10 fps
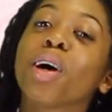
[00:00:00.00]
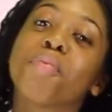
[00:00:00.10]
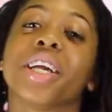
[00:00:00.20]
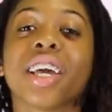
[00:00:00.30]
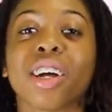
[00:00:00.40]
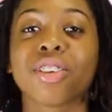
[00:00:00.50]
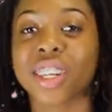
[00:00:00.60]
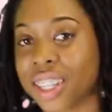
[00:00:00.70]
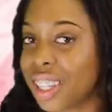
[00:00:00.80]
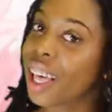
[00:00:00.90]
And
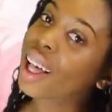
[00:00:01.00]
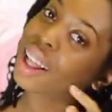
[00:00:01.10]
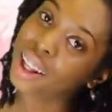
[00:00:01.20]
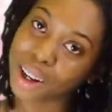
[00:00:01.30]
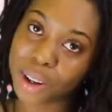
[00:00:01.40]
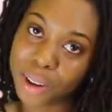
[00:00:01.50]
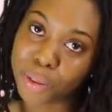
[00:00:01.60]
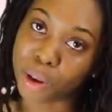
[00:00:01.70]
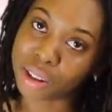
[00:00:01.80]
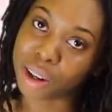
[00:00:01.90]
pediatrics.
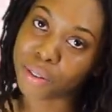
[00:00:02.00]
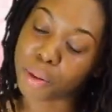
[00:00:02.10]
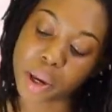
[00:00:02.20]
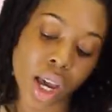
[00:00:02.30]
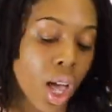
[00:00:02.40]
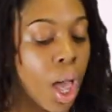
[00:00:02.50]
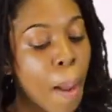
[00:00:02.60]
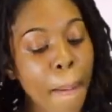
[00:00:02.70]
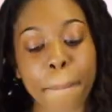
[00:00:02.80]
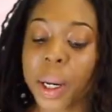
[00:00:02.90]
Watch out for me.
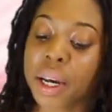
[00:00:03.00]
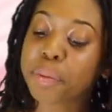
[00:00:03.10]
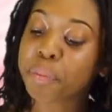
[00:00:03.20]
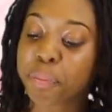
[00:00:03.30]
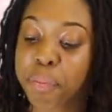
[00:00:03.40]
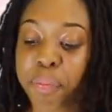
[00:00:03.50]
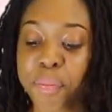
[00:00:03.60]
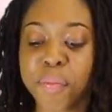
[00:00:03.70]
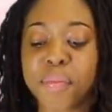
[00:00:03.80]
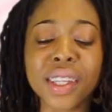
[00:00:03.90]
But
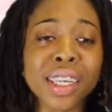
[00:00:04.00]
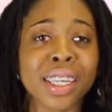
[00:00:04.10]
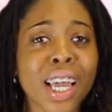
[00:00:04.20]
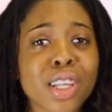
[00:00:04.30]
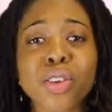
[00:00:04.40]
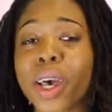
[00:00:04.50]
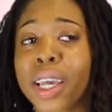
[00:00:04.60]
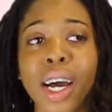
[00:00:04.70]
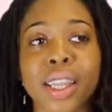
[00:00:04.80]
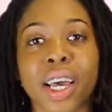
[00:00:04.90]
yeah, so I
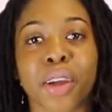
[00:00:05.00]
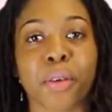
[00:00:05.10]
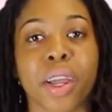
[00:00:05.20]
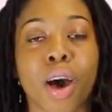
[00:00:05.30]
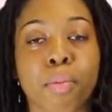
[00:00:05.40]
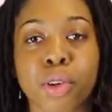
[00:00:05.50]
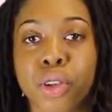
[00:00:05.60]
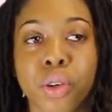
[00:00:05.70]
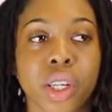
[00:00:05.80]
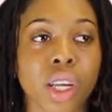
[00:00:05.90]
got that great
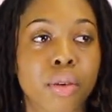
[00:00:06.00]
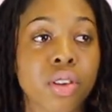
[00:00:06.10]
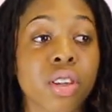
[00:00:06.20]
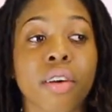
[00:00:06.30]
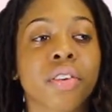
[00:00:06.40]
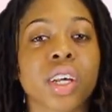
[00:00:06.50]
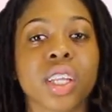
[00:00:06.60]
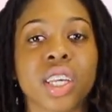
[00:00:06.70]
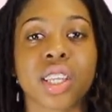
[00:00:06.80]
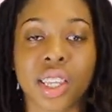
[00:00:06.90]
opportunity. I was
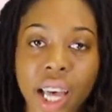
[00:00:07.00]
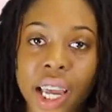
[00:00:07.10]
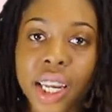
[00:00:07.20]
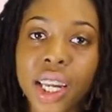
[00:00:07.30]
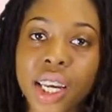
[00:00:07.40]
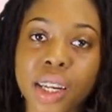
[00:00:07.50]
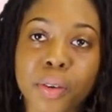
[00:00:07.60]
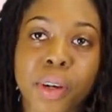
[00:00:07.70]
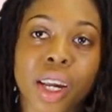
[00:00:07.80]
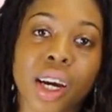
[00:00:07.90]
definitely
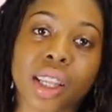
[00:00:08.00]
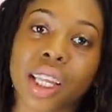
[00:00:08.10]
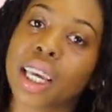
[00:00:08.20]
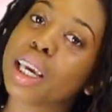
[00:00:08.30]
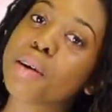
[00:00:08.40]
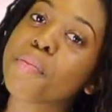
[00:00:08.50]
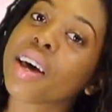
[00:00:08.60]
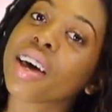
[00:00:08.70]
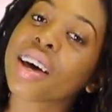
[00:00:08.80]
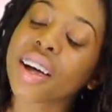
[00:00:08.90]
excited when I got the
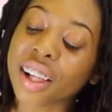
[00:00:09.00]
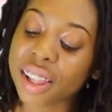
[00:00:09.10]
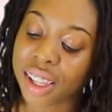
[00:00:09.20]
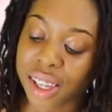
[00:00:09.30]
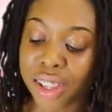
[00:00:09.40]
email.